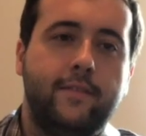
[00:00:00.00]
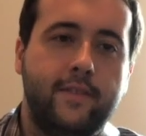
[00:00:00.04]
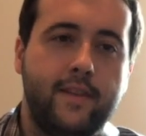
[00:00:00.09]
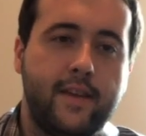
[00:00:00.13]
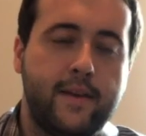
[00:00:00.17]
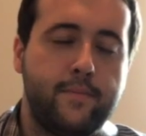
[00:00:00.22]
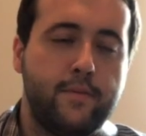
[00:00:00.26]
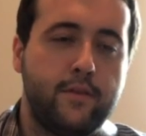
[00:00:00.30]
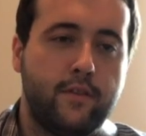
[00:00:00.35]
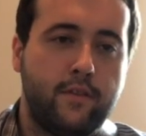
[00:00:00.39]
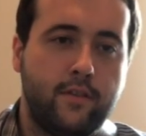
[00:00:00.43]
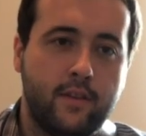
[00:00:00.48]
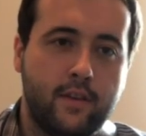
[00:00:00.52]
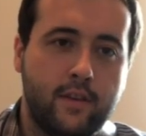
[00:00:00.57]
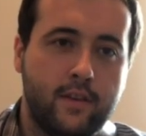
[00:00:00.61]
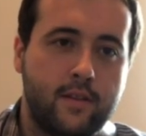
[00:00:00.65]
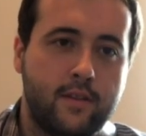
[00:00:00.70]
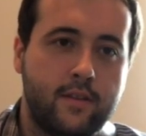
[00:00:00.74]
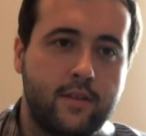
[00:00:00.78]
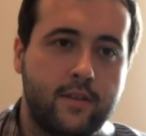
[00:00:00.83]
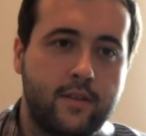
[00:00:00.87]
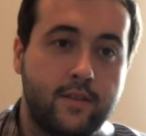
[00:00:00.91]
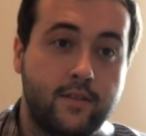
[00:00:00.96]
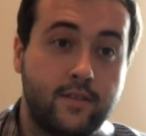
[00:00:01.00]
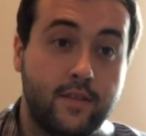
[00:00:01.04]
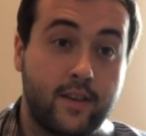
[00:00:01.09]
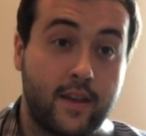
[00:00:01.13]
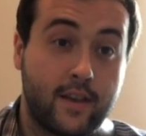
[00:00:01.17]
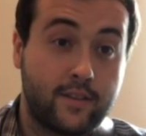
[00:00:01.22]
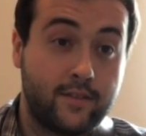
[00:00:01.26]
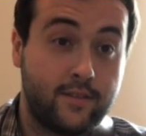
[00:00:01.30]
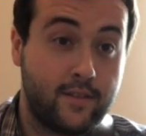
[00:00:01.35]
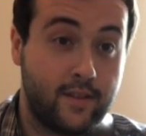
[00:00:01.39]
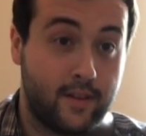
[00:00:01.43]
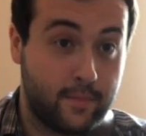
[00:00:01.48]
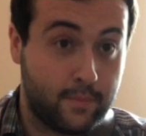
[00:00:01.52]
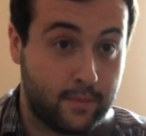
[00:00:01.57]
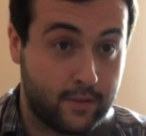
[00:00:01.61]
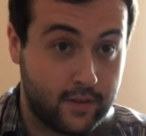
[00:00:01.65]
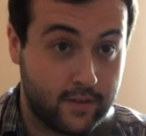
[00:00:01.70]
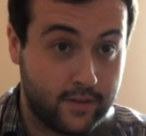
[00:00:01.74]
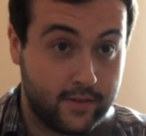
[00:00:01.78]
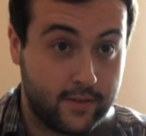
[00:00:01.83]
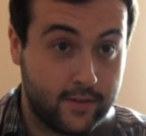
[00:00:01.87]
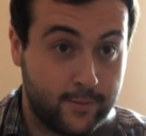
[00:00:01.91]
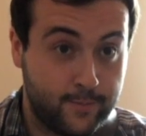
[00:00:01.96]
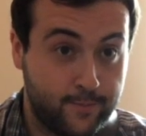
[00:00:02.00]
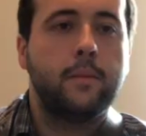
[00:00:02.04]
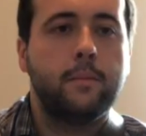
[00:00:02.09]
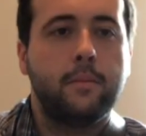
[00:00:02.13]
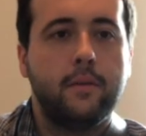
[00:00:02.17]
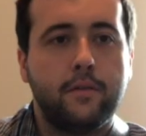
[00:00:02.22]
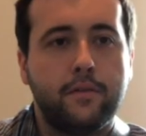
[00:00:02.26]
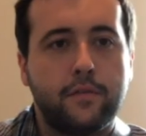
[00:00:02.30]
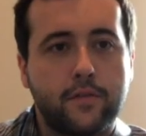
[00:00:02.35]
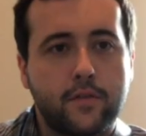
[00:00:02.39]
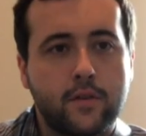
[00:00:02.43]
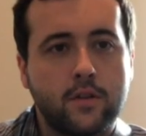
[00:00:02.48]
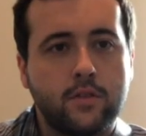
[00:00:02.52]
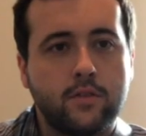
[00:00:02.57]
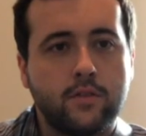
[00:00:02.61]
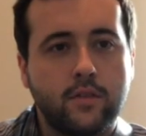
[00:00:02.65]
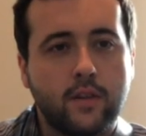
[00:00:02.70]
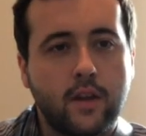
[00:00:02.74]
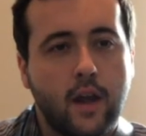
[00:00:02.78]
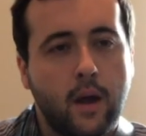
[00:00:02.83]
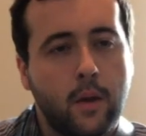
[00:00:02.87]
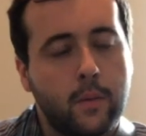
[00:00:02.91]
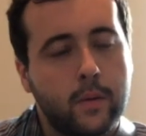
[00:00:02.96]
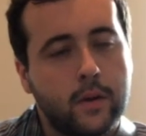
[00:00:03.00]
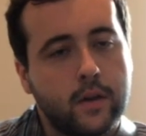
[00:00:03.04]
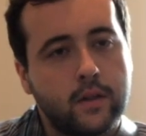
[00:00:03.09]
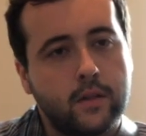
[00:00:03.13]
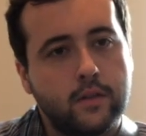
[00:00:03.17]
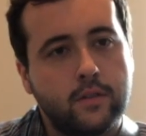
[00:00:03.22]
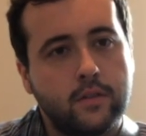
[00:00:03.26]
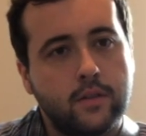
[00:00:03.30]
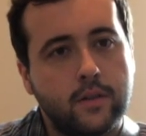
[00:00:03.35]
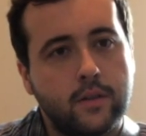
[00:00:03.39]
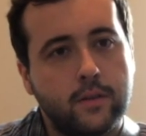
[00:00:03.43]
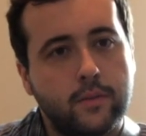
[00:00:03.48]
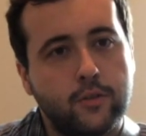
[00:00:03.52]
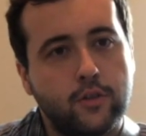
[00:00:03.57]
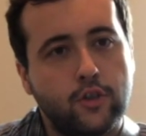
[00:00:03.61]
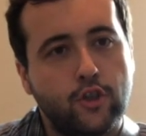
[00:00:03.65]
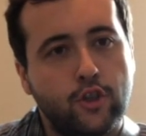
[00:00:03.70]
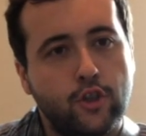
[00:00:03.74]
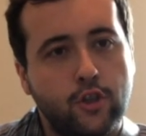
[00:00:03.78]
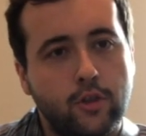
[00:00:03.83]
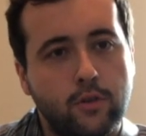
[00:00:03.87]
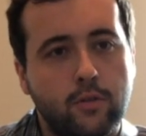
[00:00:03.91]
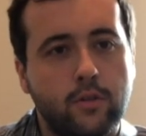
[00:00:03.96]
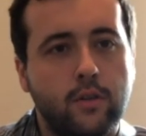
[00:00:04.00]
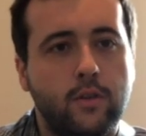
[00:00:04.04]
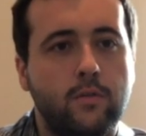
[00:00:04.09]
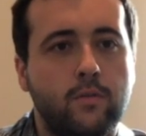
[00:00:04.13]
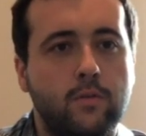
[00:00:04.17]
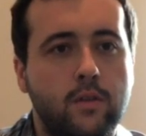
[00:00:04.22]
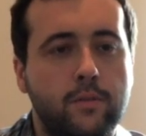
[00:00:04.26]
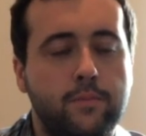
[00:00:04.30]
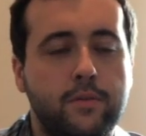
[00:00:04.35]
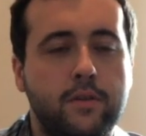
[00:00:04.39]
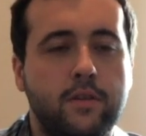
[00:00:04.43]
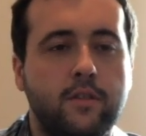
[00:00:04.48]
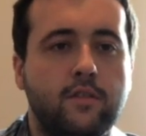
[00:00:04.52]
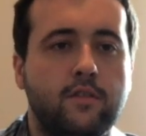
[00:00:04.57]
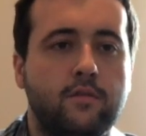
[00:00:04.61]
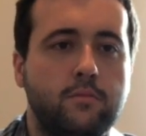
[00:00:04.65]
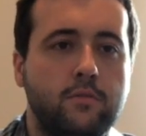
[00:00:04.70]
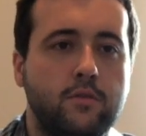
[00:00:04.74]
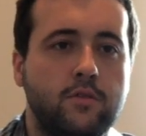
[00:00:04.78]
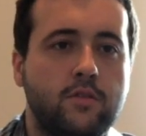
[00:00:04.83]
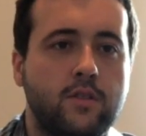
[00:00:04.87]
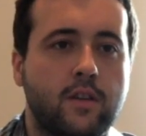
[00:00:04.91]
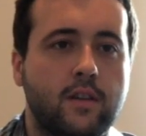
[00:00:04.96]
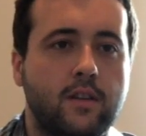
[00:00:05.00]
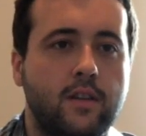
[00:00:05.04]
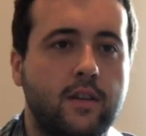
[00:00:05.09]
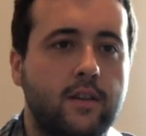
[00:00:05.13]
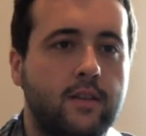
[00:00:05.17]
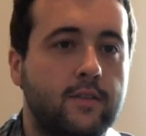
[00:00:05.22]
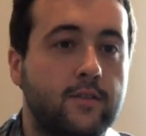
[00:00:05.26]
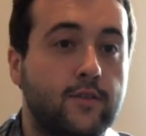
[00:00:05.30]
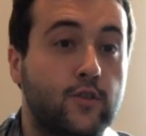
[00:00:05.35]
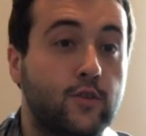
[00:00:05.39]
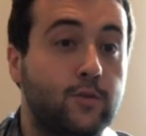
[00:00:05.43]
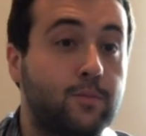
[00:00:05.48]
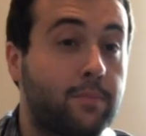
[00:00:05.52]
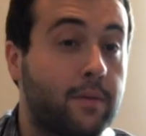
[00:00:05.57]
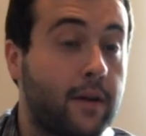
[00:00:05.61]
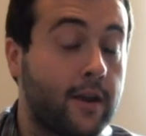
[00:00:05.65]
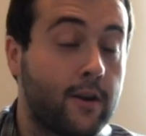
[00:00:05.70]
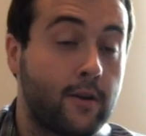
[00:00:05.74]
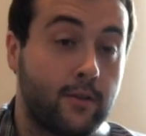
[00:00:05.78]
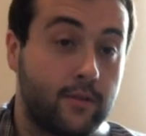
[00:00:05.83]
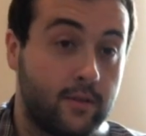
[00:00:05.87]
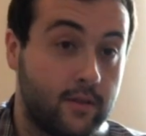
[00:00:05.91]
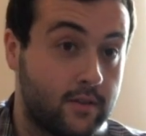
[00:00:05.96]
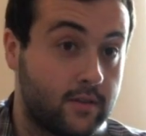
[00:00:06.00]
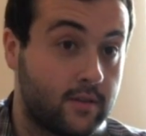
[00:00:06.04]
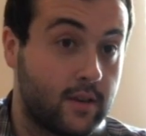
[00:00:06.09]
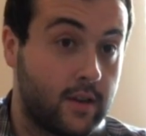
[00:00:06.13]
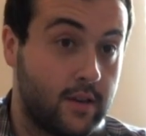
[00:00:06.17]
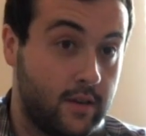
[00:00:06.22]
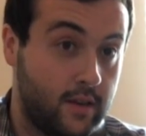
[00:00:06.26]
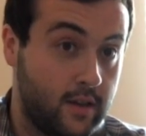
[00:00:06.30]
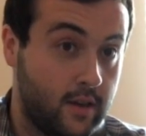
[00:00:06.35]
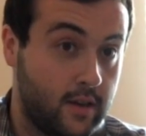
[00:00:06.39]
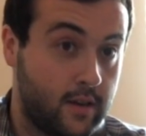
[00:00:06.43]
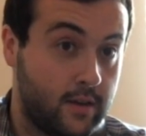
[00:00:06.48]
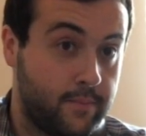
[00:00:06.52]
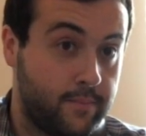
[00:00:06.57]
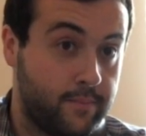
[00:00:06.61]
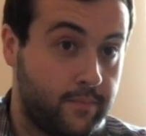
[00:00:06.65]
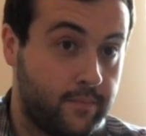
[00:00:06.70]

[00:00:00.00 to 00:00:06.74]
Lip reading: Debussian sextuplets. But first I wanted to show you the piece of music that inspired this idea.